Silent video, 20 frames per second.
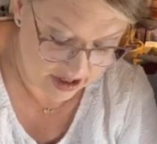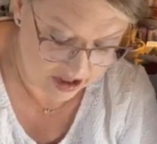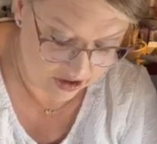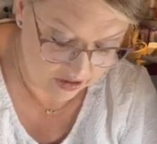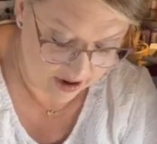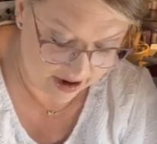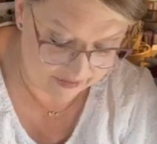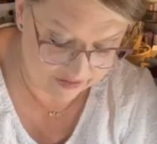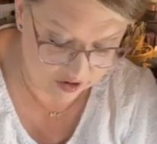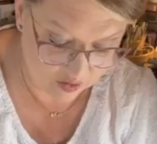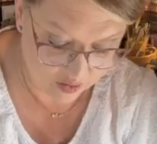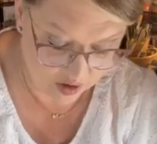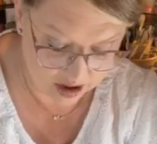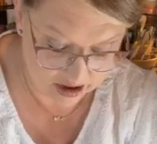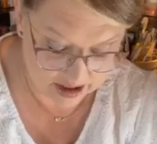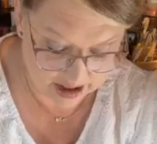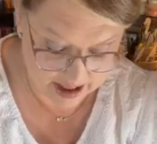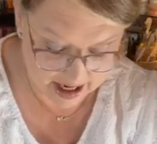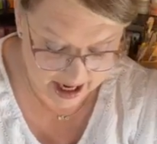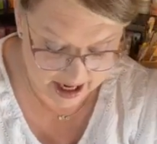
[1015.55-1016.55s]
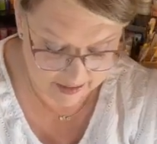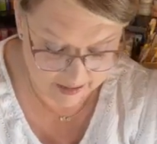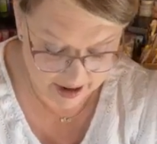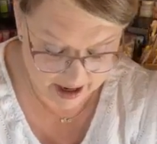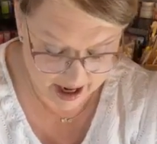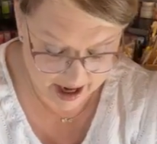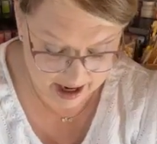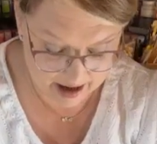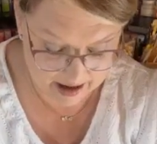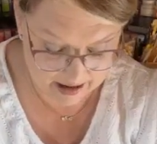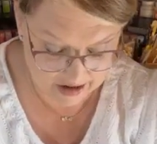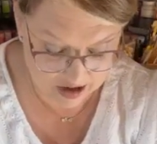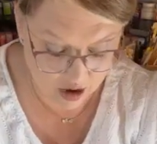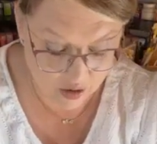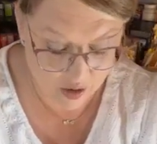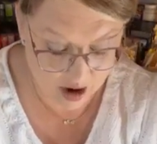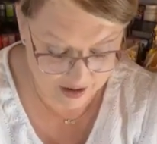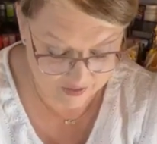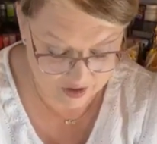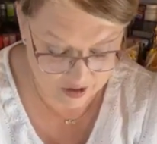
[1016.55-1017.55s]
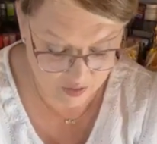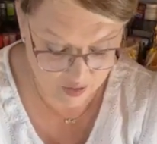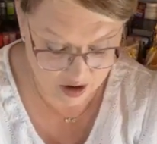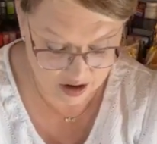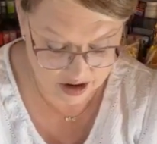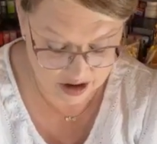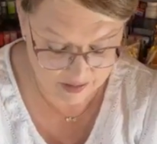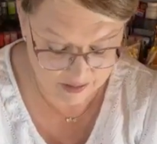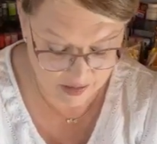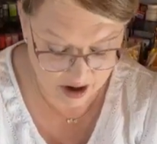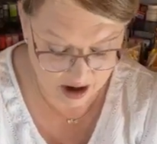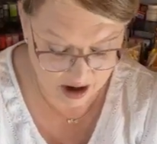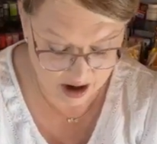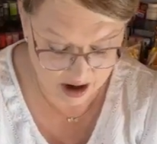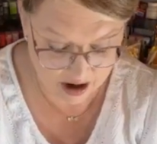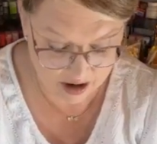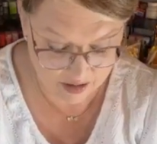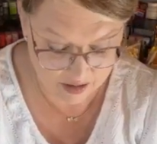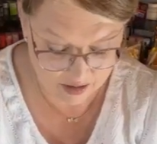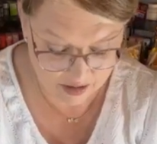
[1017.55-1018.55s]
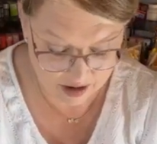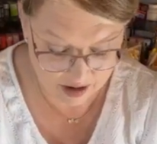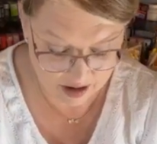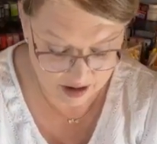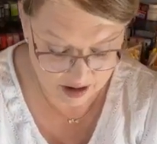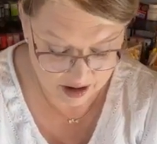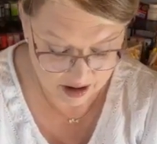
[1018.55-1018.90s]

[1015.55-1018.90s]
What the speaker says: I do have to work today, but I don't have to work tomorrow.